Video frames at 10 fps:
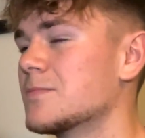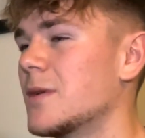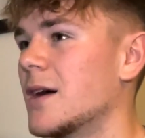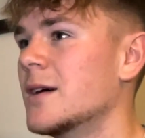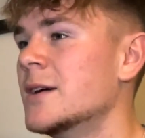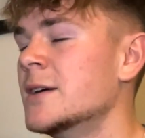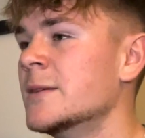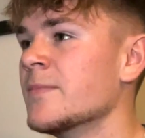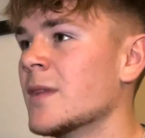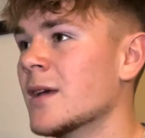But
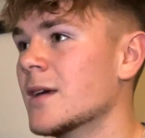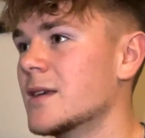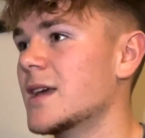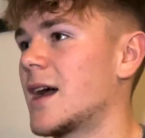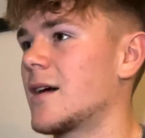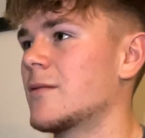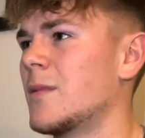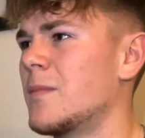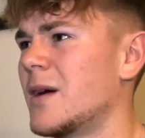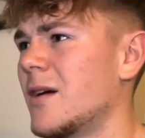yeah,
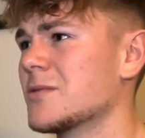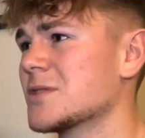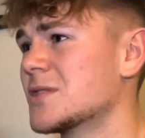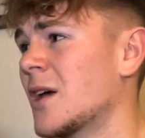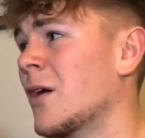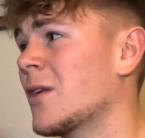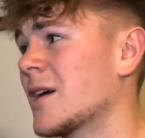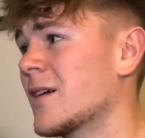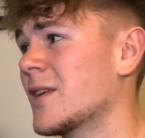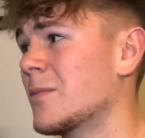my parents are still on
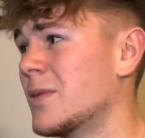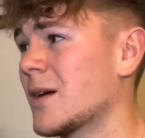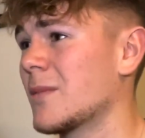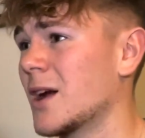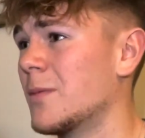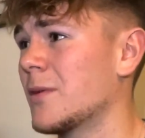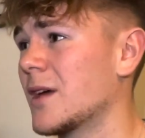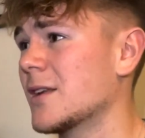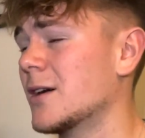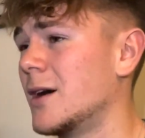it, and they'll pick me up on
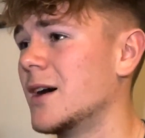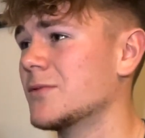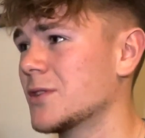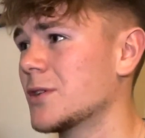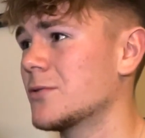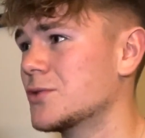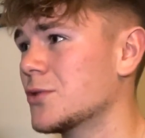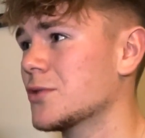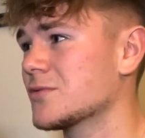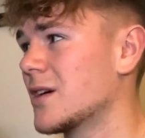it, and I'll have to do
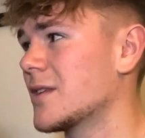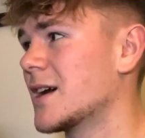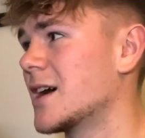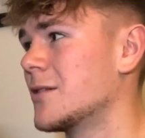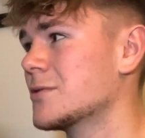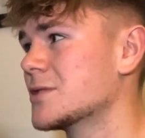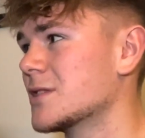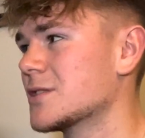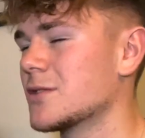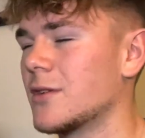chores around the house.
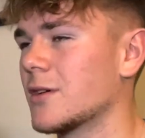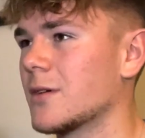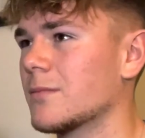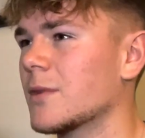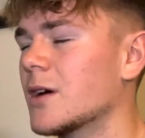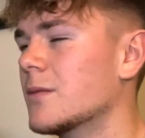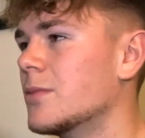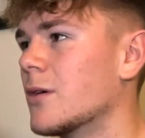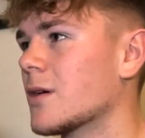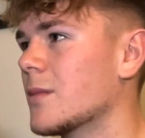And it's not like I'm earning
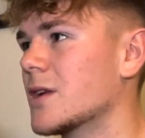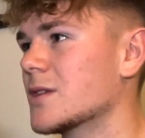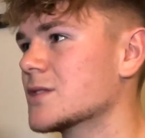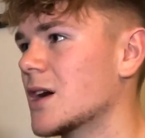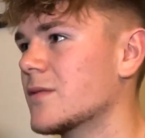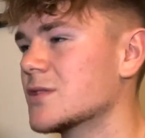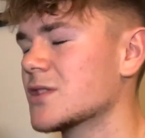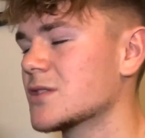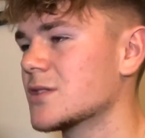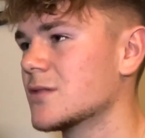pocket money and stuff. It's
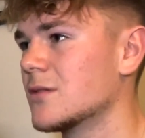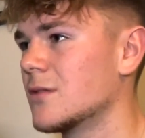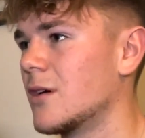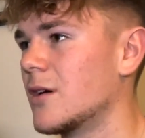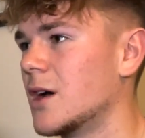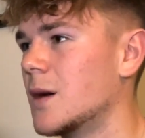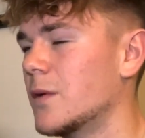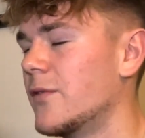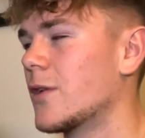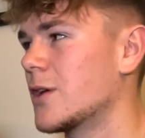just like I'm
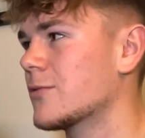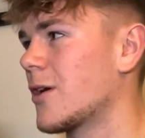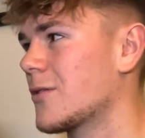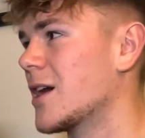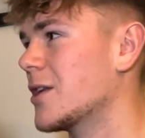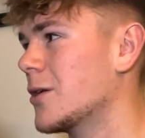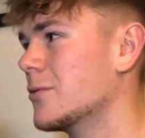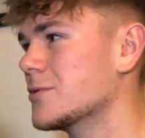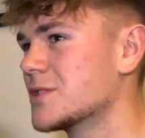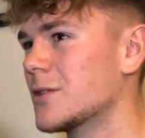a fully grown
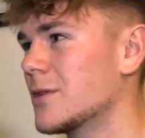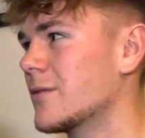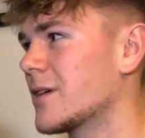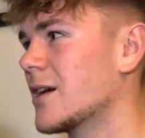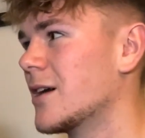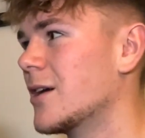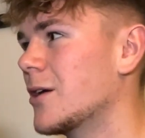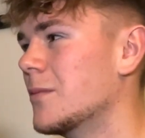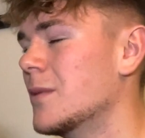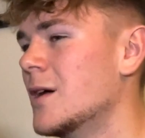adult still living at home.